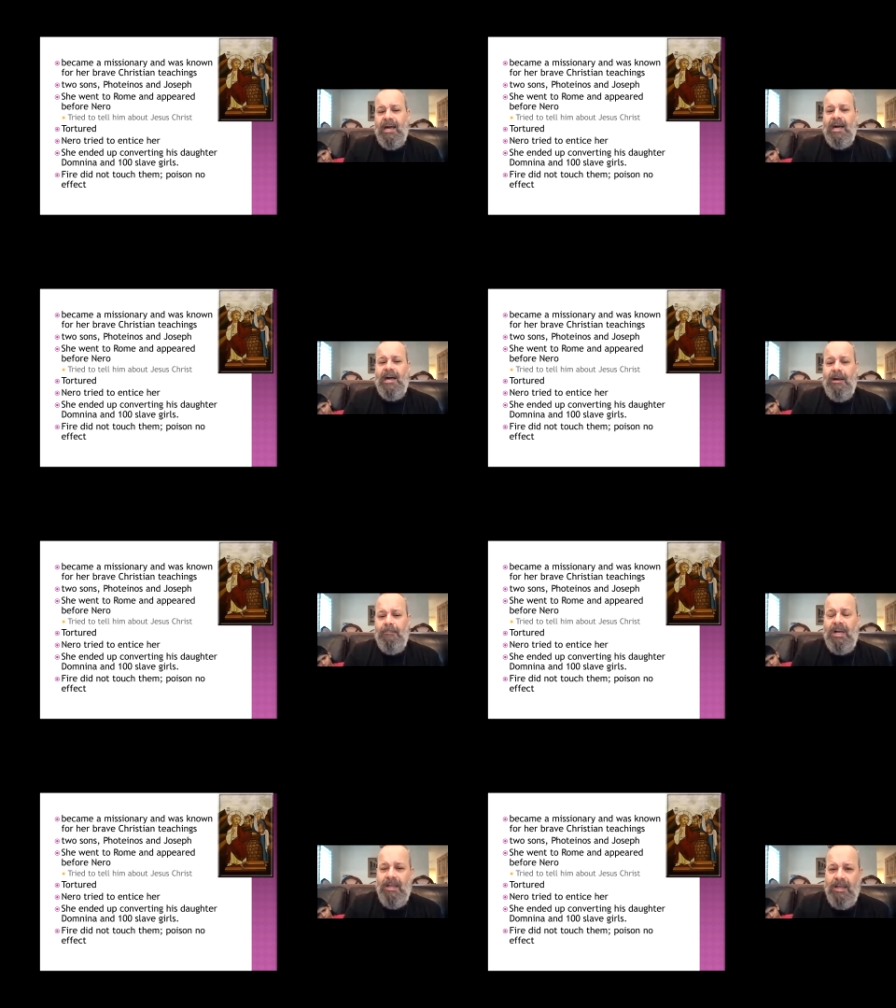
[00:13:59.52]

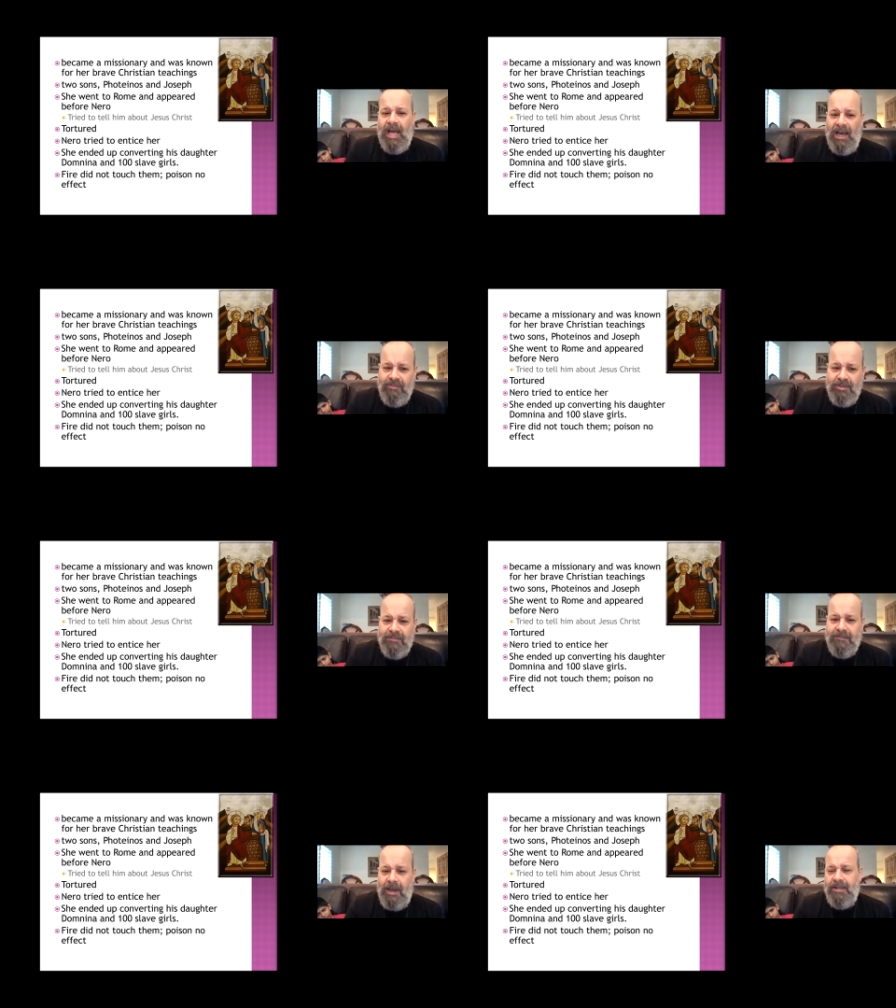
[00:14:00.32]
Um, after the
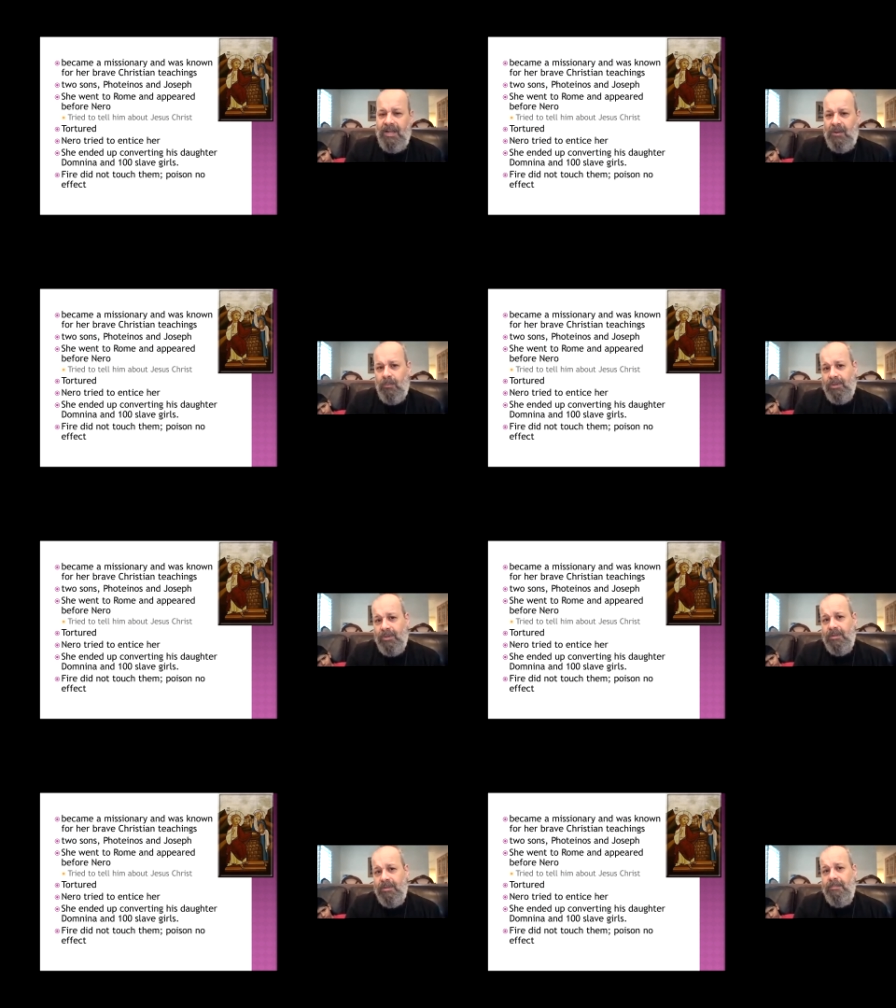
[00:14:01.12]
fire didn't
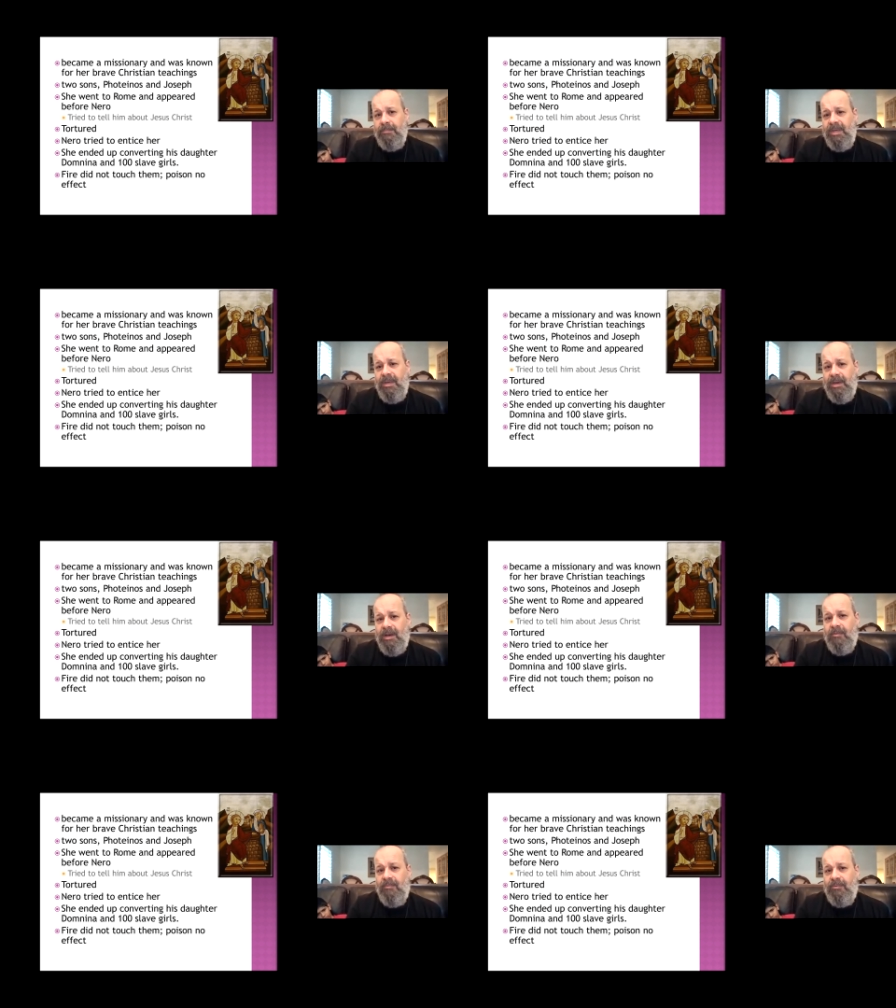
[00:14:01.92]
work, they
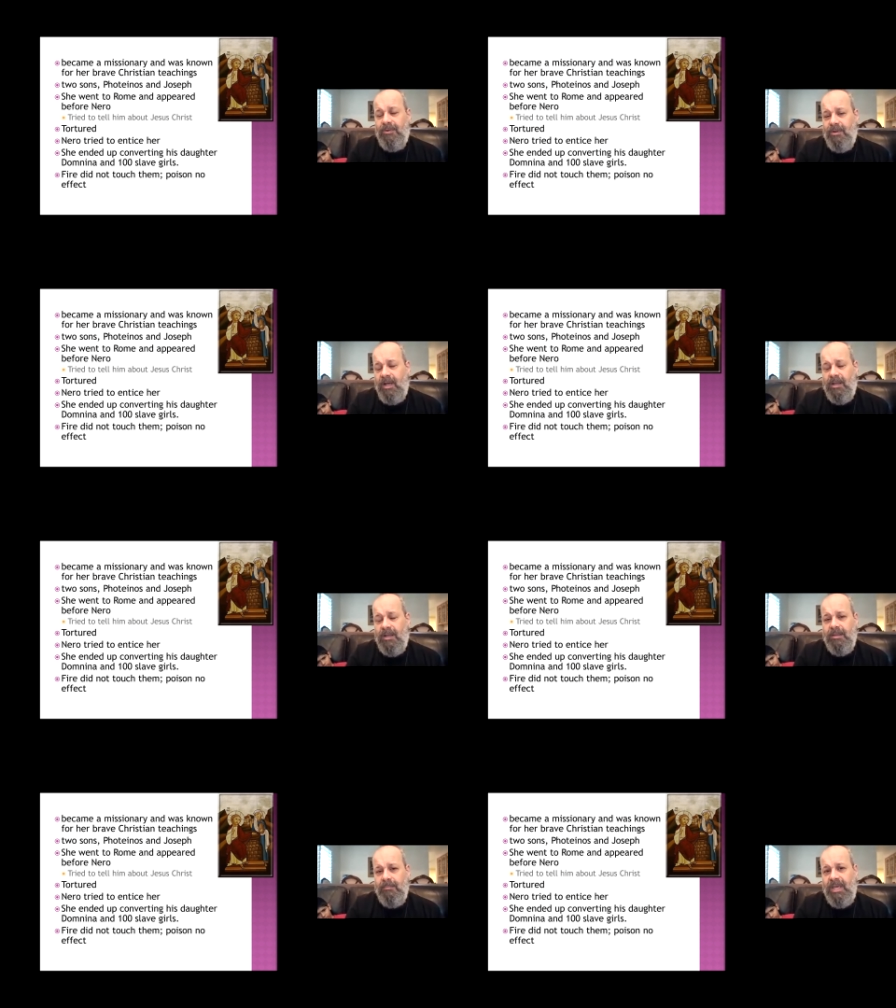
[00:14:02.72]
offered, uh,
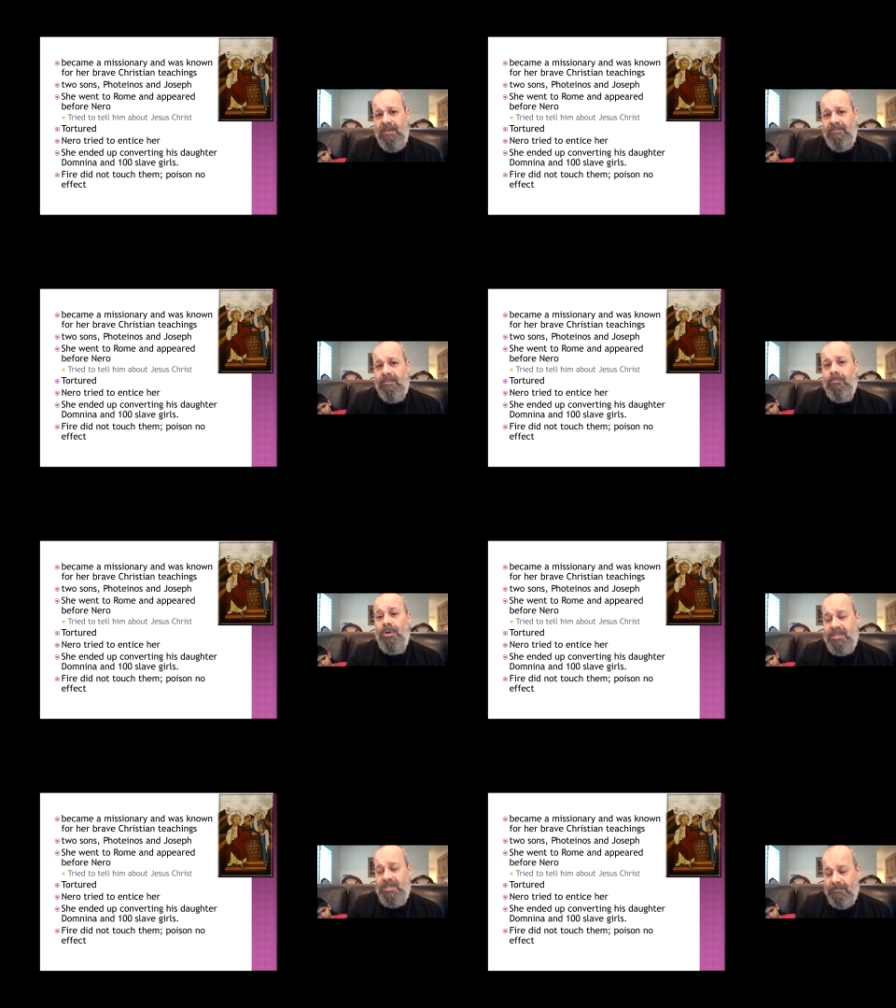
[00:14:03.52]
they gave them
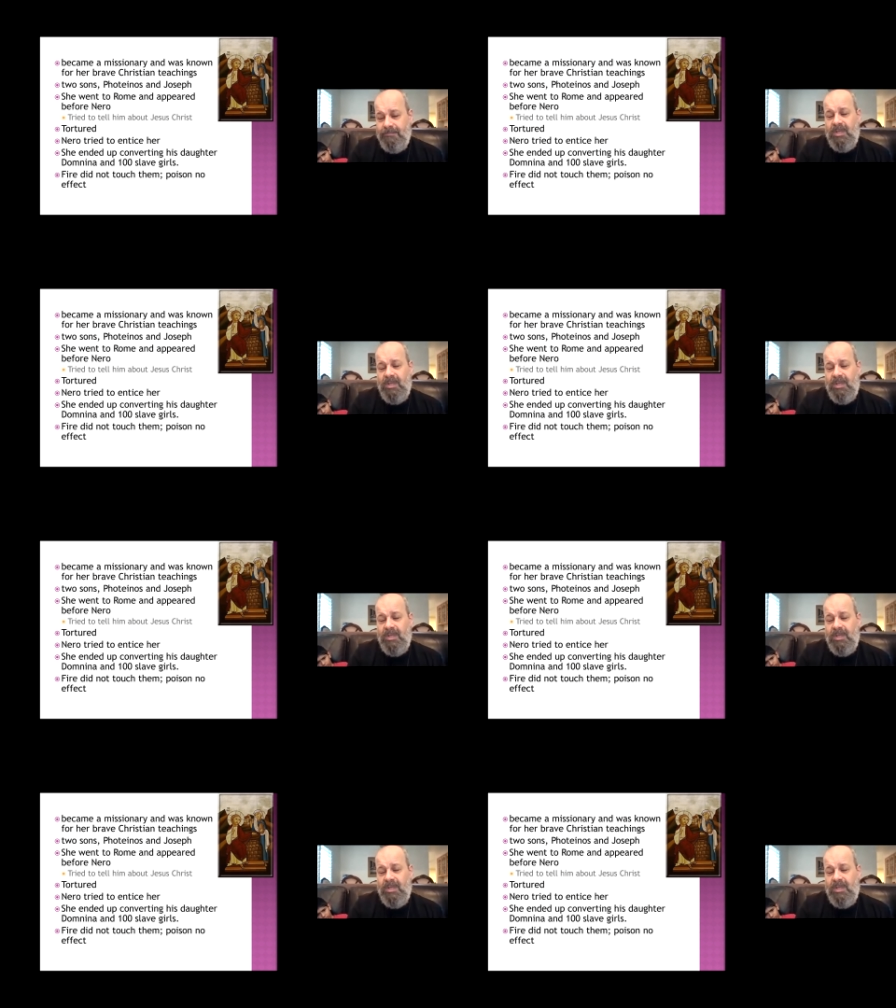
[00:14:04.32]
poison.